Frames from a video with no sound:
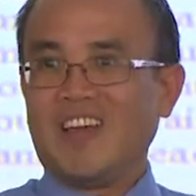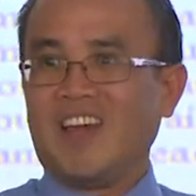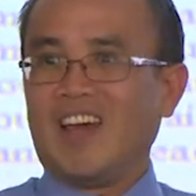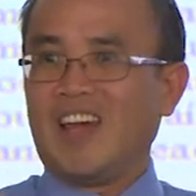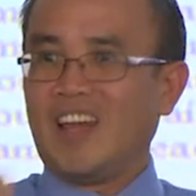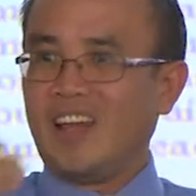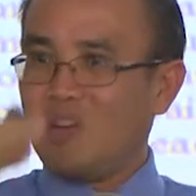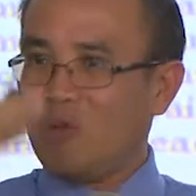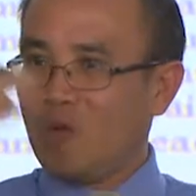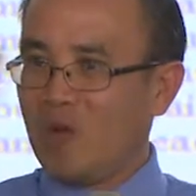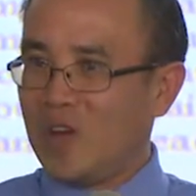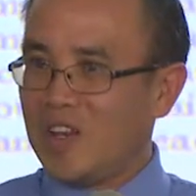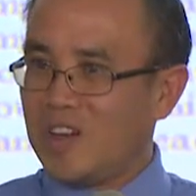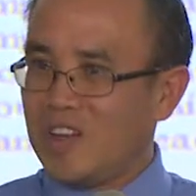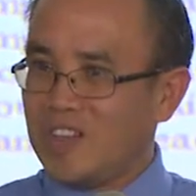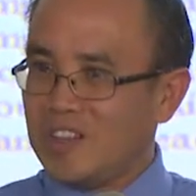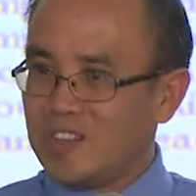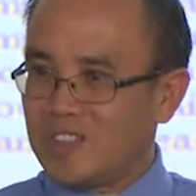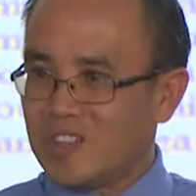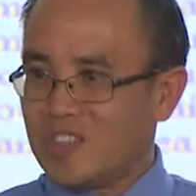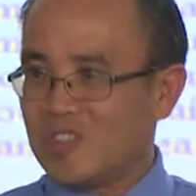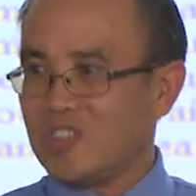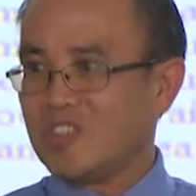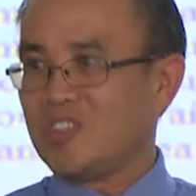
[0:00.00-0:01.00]
and the way they
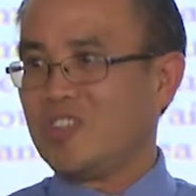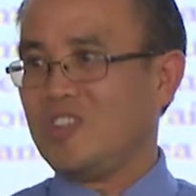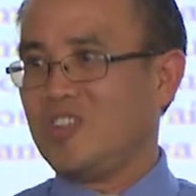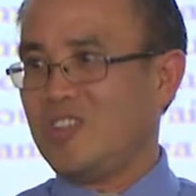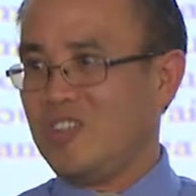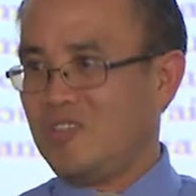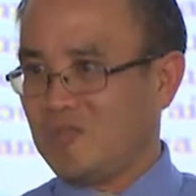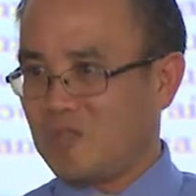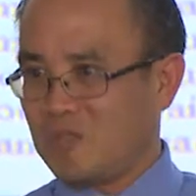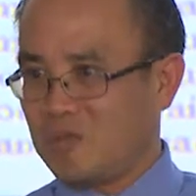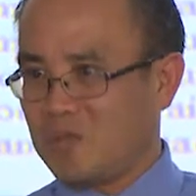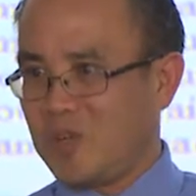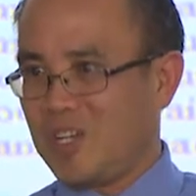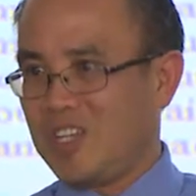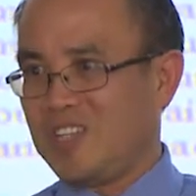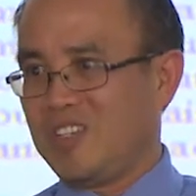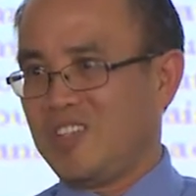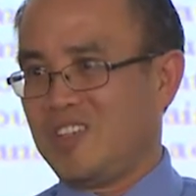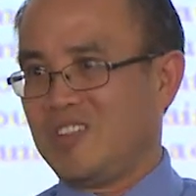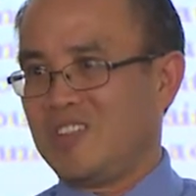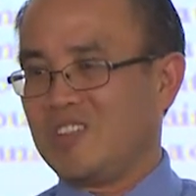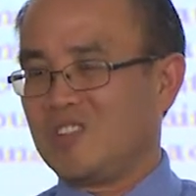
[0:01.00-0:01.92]
search the information.